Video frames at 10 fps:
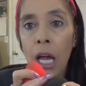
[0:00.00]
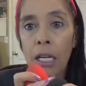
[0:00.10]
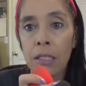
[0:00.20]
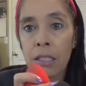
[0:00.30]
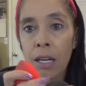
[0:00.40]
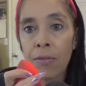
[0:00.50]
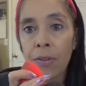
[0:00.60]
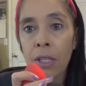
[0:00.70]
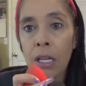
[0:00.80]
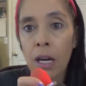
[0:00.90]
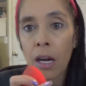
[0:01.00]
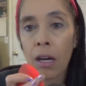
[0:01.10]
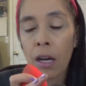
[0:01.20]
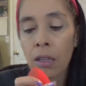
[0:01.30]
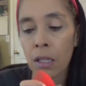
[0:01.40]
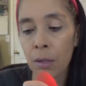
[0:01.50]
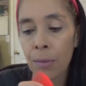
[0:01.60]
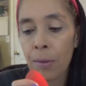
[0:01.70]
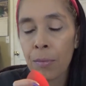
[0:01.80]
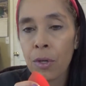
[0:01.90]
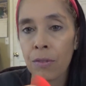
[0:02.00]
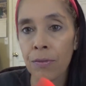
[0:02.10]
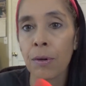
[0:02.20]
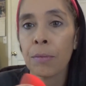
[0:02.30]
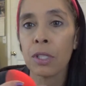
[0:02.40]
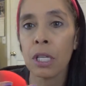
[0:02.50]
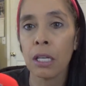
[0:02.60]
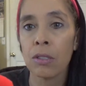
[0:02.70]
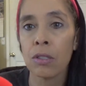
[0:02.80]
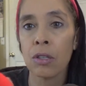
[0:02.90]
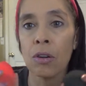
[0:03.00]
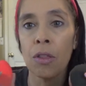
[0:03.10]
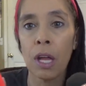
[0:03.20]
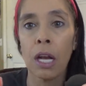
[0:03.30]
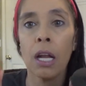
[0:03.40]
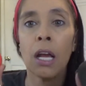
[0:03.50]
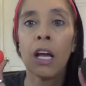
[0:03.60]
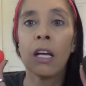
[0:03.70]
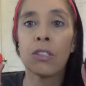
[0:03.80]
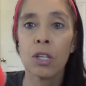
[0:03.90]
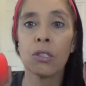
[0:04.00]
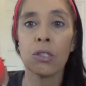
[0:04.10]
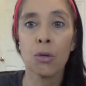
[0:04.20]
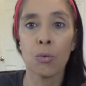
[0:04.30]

It's definitely got a little bit more firmer texture than just the